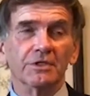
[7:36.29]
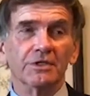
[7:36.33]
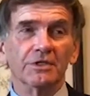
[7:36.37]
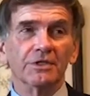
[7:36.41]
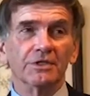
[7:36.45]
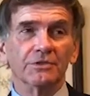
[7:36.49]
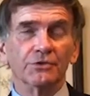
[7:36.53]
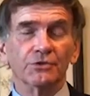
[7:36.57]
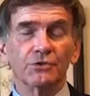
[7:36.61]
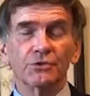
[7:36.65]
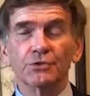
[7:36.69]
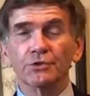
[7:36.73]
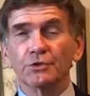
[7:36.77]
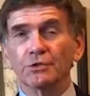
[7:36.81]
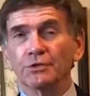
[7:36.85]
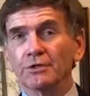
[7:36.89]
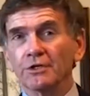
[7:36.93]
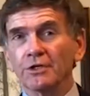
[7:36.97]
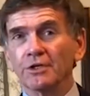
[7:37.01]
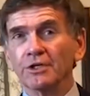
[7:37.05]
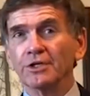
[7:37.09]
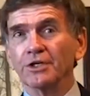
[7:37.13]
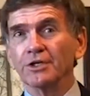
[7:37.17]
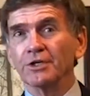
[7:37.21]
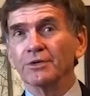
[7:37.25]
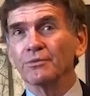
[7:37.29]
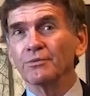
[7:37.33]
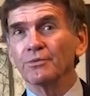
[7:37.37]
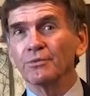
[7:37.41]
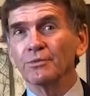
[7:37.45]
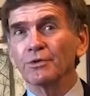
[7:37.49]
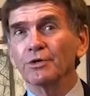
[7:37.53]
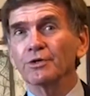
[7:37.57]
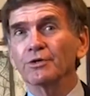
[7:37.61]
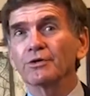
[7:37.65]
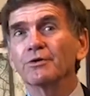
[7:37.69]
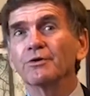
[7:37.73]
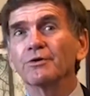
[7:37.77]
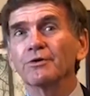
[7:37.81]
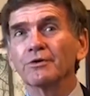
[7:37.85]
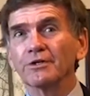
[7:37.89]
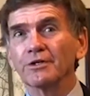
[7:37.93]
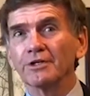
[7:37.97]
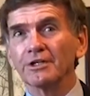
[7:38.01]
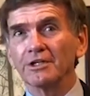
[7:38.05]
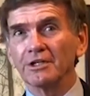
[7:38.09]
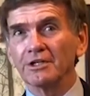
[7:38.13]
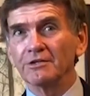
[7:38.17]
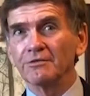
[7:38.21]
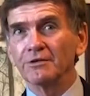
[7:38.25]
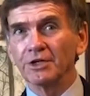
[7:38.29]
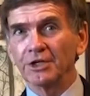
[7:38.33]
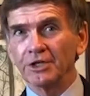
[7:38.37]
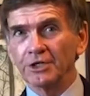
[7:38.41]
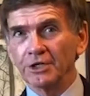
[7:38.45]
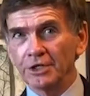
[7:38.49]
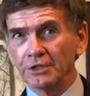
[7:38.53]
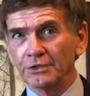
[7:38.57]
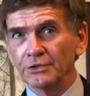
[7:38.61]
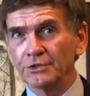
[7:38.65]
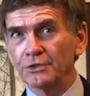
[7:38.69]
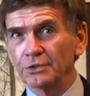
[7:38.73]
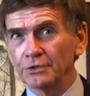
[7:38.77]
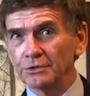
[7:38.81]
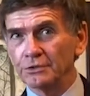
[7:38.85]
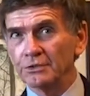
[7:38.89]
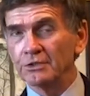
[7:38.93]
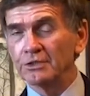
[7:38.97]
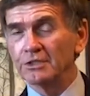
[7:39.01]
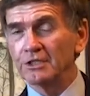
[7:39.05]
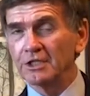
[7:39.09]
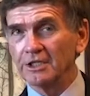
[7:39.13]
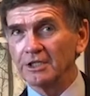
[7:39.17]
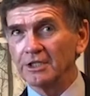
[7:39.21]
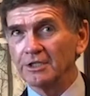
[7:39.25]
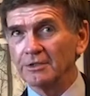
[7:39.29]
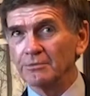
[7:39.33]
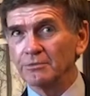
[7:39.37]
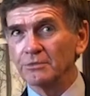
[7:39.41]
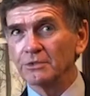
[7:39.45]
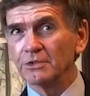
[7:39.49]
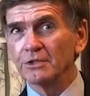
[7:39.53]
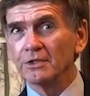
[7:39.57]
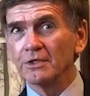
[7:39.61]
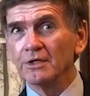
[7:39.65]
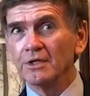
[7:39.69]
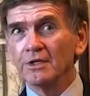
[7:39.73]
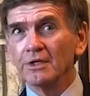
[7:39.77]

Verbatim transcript: And certainly, we're currently living in uncertain times.